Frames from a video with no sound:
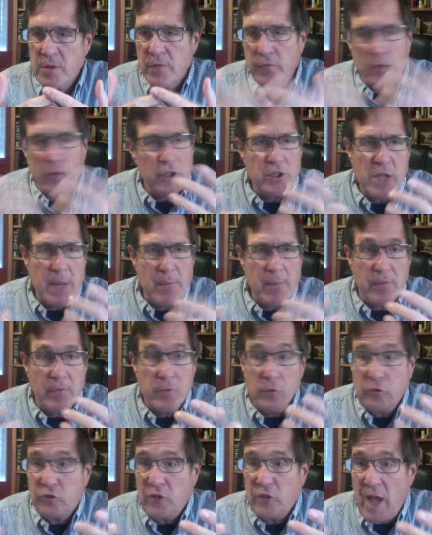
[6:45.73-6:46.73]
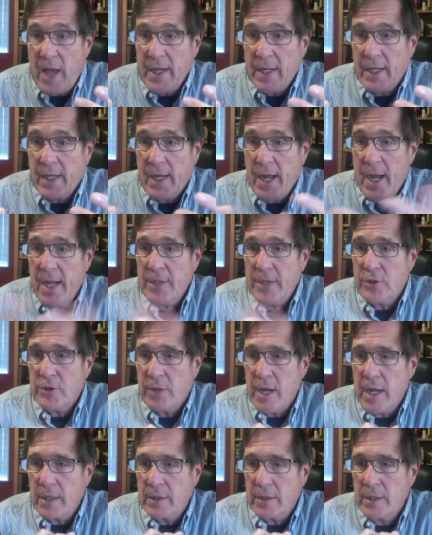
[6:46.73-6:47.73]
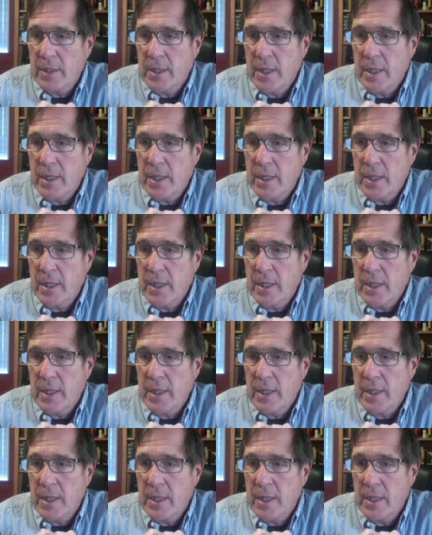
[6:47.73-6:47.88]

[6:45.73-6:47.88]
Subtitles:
For example, if you sign a contract,